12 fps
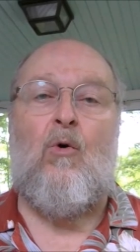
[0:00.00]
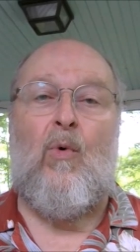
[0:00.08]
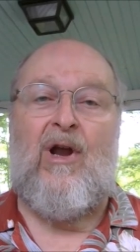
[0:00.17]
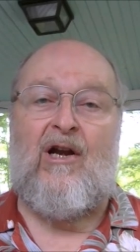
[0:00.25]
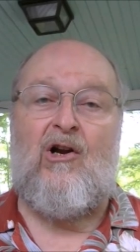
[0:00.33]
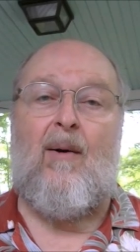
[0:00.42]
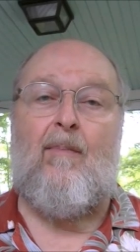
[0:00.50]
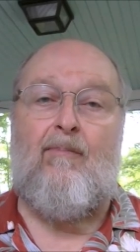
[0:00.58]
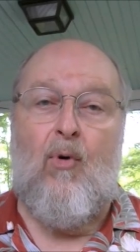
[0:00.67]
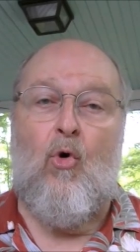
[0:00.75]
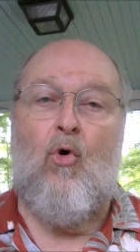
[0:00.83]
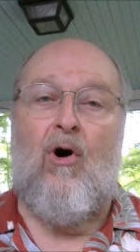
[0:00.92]
We are
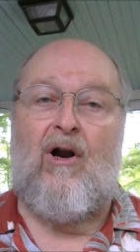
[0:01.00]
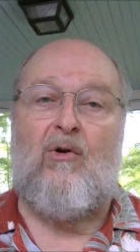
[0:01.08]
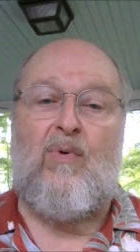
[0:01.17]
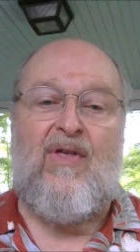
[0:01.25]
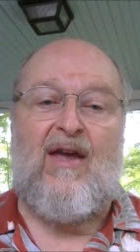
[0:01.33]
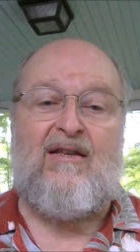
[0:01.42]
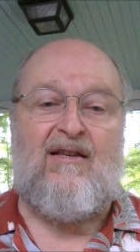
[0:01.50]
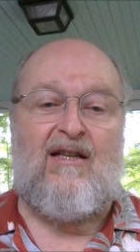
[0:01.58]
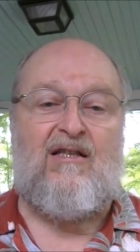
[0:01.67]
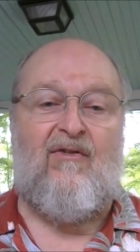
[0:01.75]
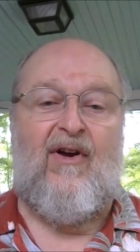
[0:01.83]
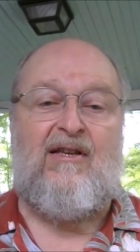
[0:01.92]
not born with that
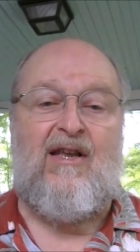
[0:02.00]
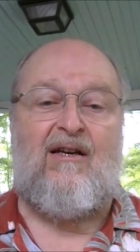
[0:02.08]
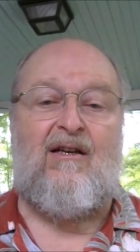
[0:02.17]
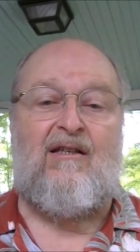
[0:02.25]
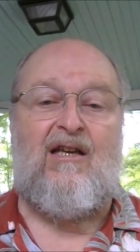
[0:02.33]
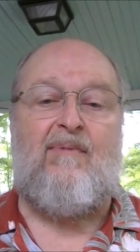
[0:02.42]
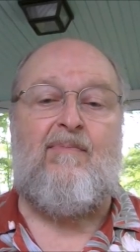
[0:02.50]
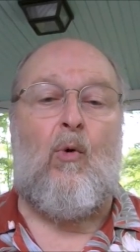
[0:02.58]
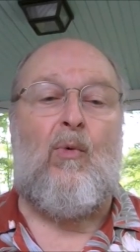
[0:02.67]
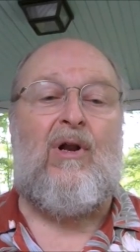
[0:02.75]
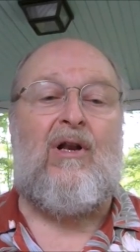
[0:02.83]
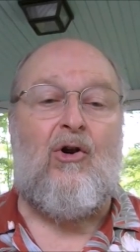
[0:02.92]
sense of identity,
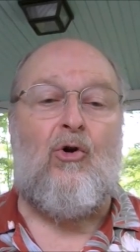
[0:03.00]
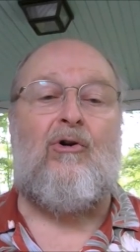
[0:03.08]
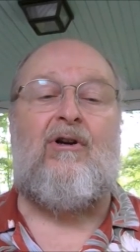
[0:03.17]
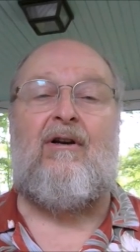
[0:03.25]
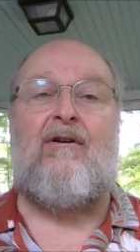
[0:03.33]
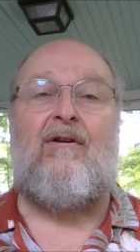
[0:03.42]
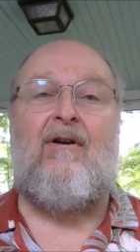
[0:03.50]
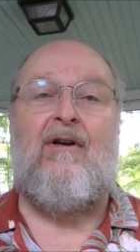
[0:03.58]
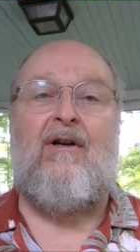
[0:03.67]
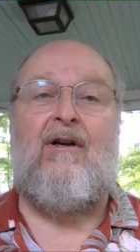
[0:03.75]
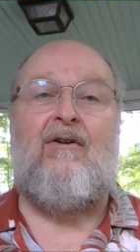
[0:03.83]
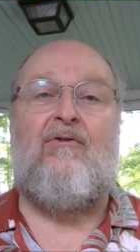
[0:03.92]
but we learn it
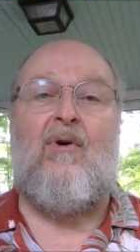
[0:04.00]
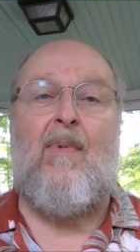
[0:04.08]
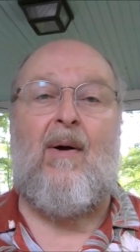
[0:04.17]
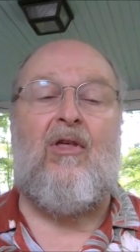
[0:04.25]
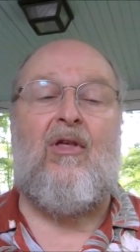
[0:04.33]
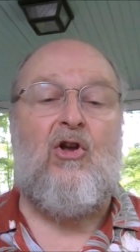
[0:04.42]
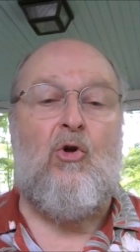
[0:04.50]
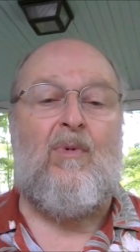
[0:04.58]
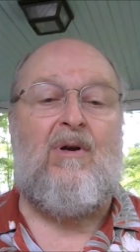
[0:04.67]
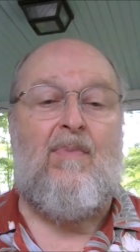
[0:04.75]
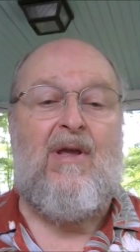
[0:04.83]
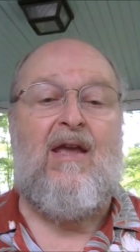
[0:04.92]
from other
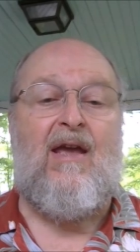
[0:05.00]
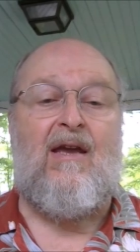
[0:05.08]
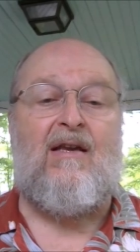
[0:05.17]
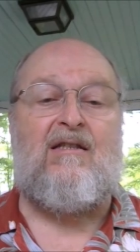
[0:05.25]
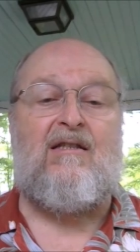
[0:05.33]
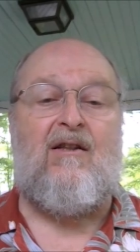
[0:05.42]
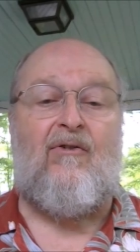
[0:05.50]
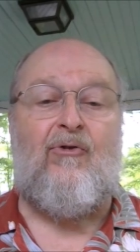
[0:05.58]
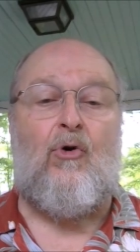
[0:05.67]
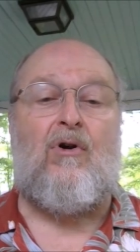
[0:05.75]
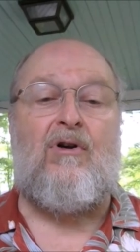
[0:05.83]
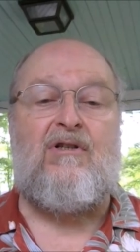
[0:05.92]
human beings in the
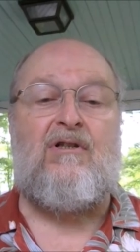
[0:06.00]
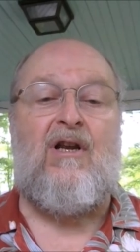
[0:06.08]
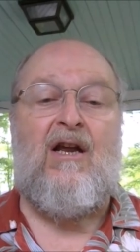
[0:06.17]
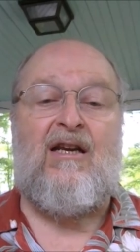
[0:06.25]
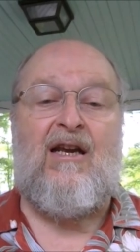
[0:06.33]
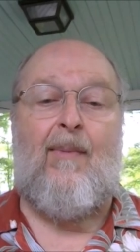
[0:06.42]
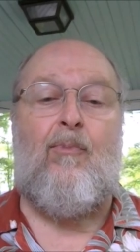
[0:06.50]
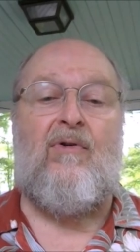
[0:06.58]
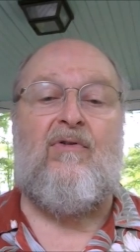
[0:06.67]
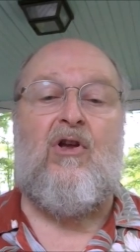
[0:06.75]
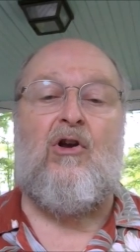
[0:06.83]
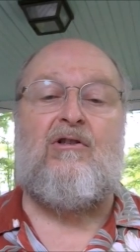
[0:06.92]
first couple
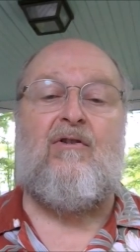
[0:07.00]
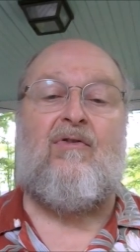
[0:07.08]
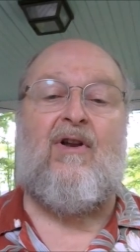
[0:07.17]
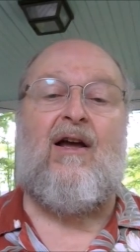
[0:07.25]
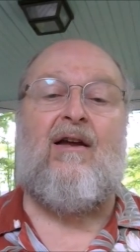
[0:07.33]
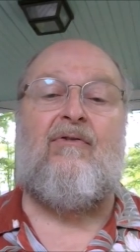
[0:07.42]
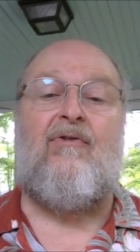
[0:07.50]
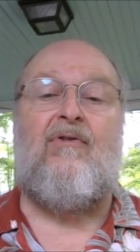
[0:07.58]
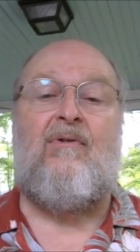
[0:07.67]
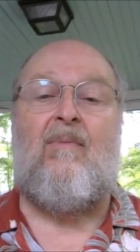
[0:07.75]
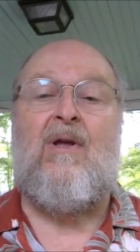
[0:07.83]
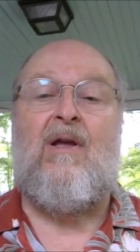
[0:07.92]
of years of life
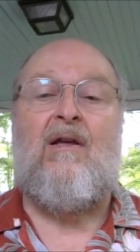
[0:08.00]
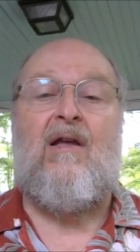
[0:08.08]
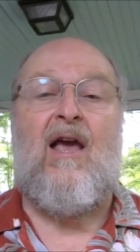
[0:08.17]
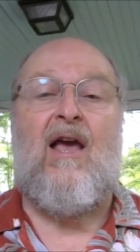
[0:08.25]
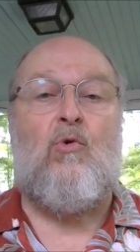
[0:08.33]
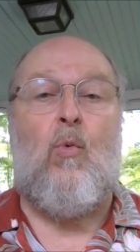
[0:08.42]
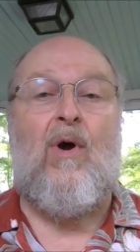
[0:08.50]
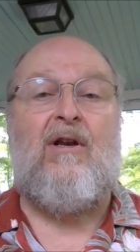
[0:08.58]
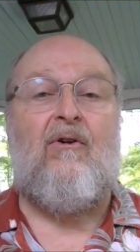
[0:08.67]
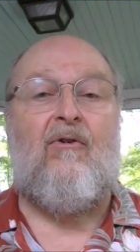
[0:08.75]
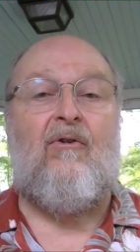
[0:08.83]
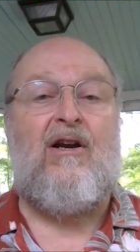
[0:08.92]
as a way
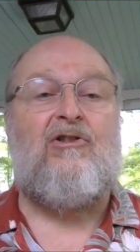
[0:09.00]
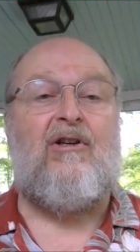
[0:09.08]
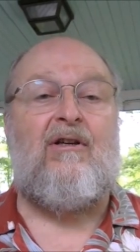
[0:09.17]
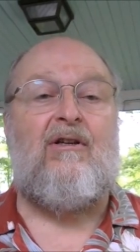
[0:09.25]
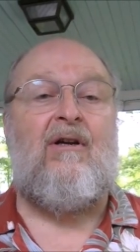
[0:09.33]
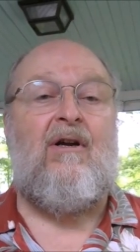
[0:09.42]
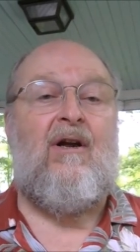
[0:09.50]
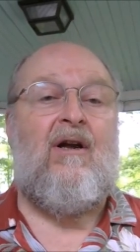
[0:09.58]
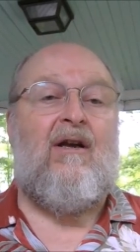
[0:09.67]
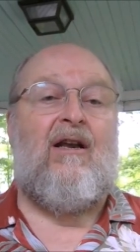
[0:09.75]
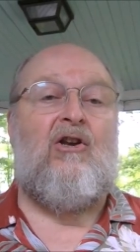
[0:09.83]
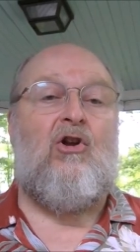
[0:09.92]
to function
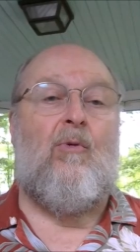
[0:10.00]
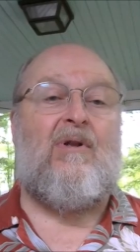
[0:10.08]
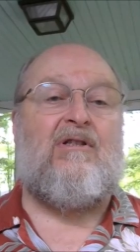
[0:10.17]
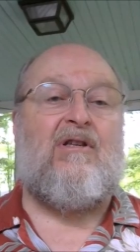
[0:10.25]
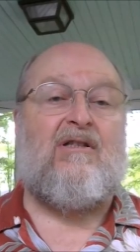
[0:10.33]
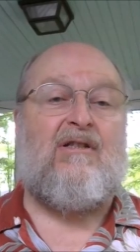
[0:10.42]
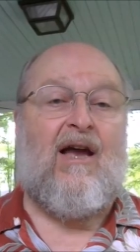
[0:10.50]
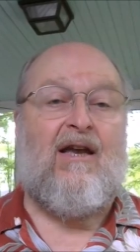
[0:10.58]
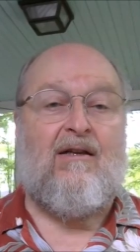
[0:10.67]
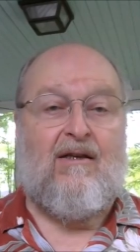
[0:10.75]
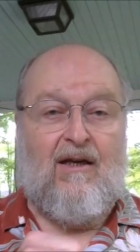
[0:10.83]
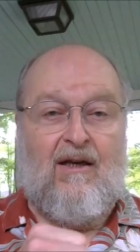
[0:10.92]
in human
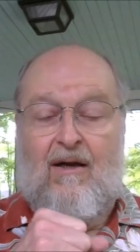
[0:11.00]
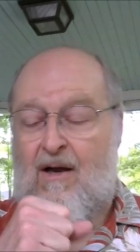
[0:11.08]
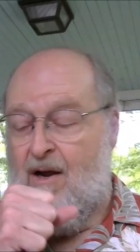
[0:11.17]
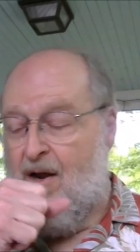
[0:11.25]
society.